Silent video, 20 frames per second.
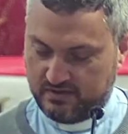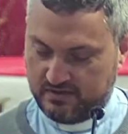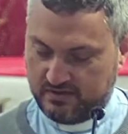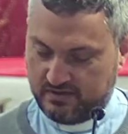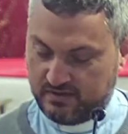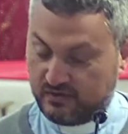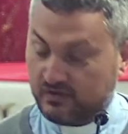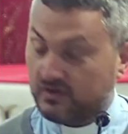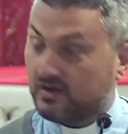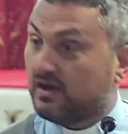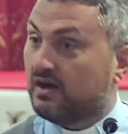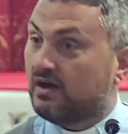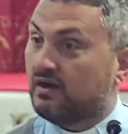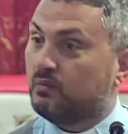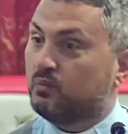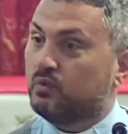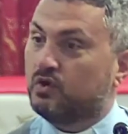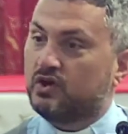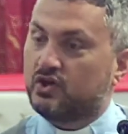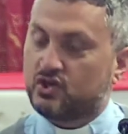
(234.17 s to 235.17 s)
Or our
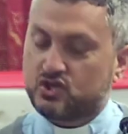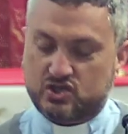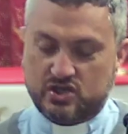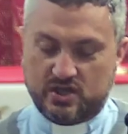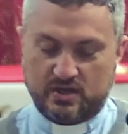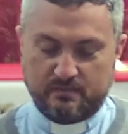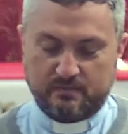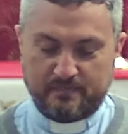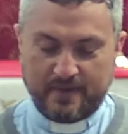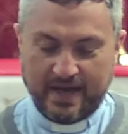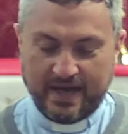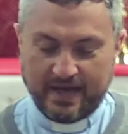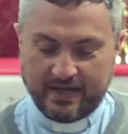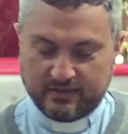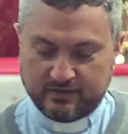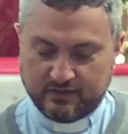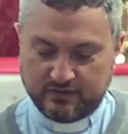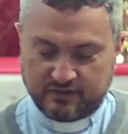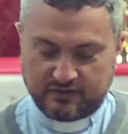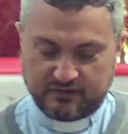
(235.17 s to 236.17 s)
worship
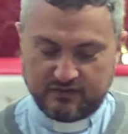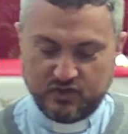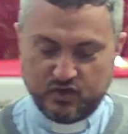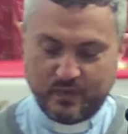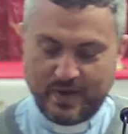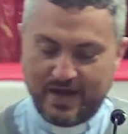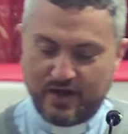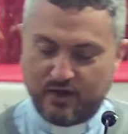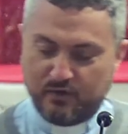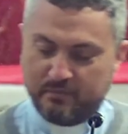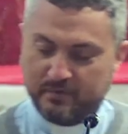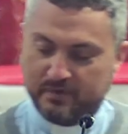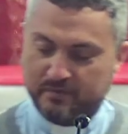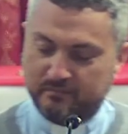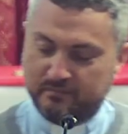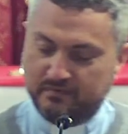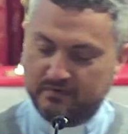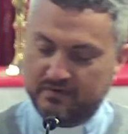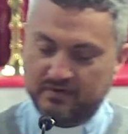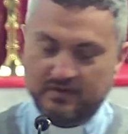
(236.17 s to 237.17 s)
band's new
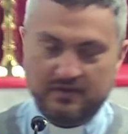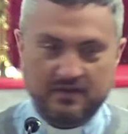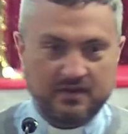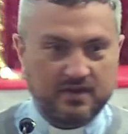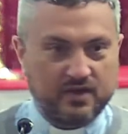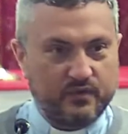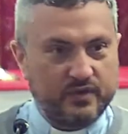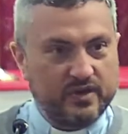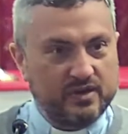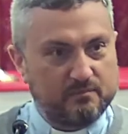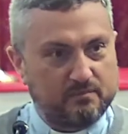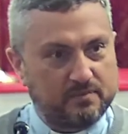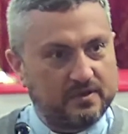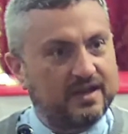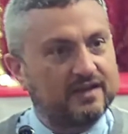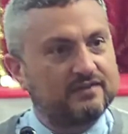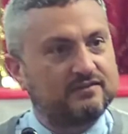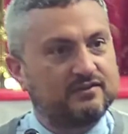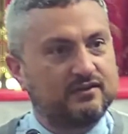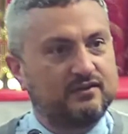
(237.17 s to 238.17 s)
album going
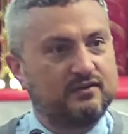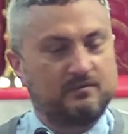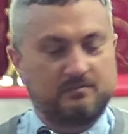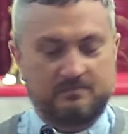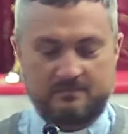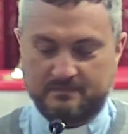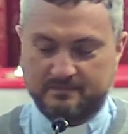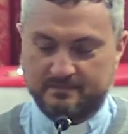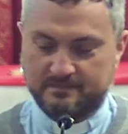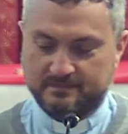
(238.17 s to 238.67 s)
platinum.